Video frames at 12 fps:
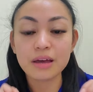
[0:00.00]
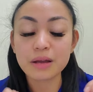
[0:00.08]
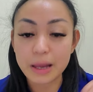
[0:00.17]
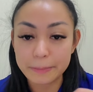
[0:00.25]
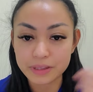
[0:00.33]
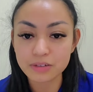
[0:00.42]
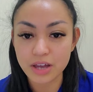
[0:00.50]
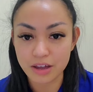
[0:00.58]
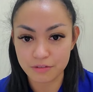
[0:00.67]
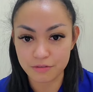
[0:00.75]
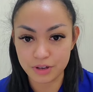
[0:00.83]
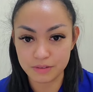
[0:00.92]
capital
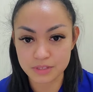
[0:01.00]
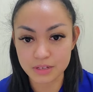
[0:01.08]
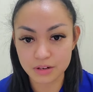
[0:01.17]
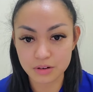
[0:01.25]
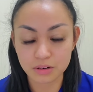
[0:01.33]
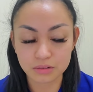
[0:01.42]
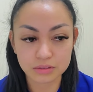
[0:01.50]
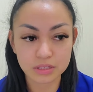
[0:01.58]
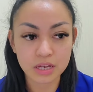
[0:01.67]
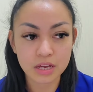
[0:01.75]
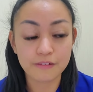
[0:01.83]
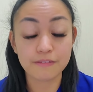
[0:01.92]
F waves, they're
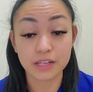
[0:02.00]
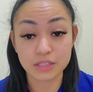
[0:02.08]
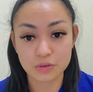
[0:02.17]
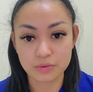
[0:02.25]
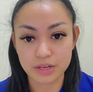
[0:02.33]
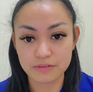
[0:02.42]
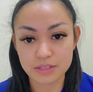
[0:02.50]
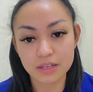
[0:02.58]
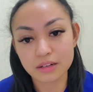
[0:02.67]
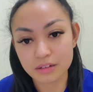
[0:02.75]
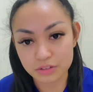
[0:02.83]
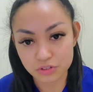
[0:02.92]
called flutter waves.
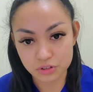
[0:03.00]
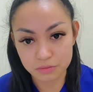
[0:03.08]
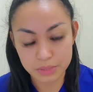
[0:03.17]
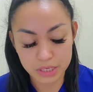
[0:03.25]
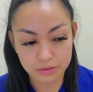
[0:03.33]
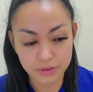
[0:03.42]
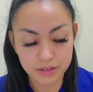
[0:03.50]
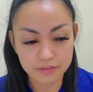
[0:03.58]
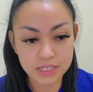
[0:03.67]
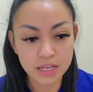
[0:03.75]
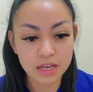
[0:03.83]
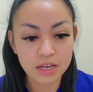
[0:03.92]
They're not true P
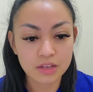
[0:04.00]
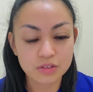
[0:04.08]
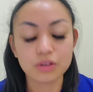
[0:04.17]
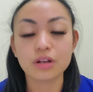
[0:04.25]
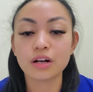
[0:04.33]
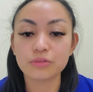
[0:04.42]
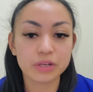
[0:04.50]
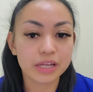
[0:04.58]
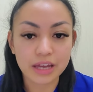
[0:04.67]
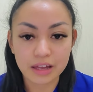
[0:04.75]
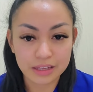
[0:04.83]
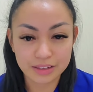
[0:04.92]
waves, so you can't really
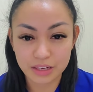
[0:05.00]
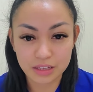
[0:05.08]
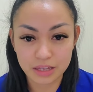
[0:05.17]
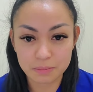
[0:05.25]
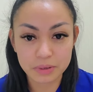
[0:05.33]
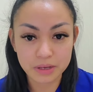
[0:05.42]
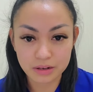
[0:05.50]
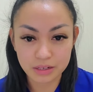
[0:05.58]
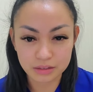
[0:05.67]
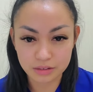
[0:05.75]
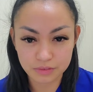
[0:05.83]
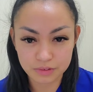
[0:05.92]
calculate like PR
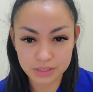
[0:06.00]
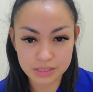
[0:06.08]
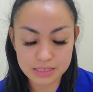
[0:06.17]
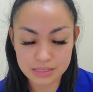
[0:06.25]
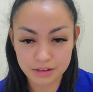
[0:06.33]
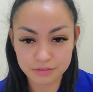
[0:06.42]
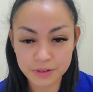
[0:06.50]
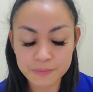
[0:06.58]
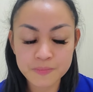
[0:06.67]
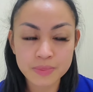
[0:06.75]
interval and stuff.